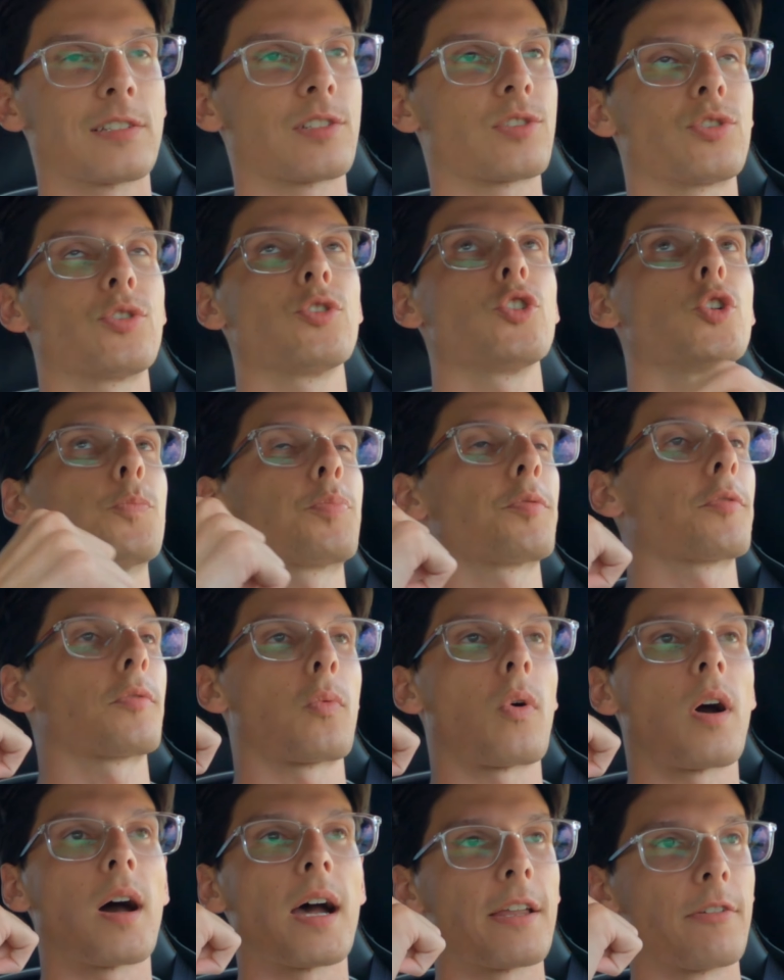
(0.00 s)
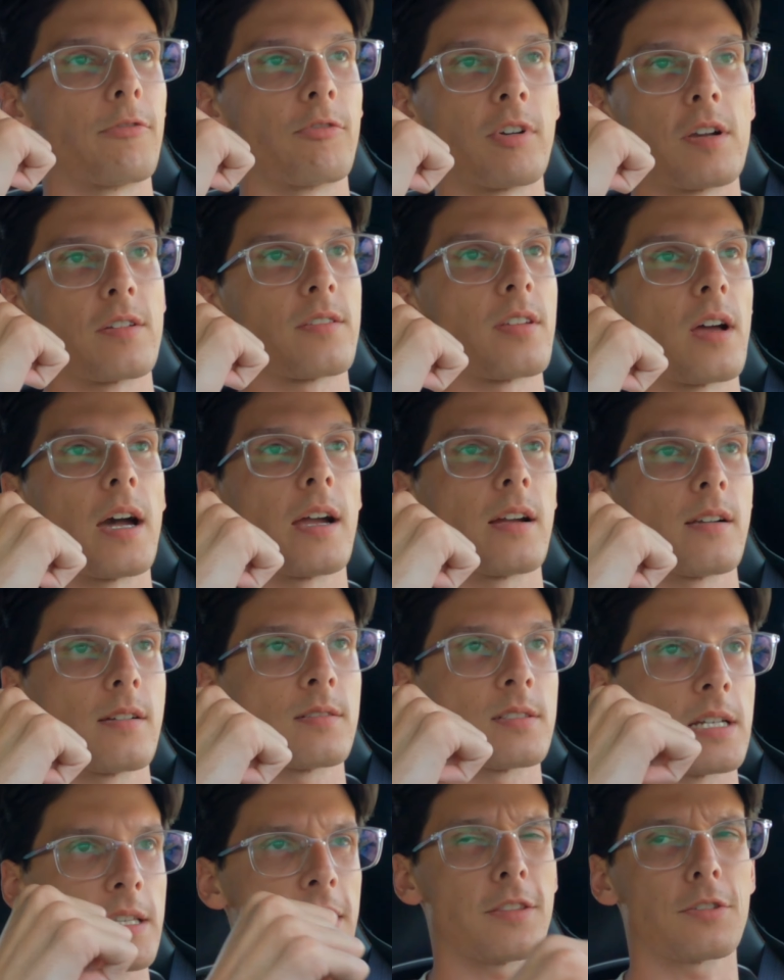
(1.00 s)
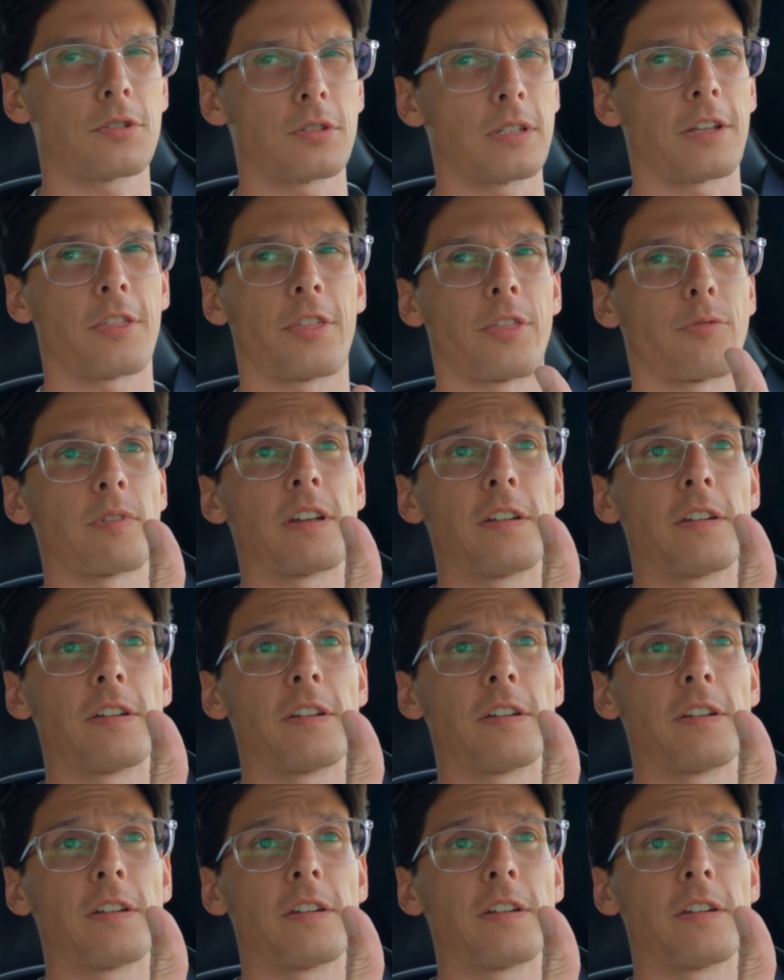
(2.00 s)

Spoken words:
got super wide rear tires. I think they're like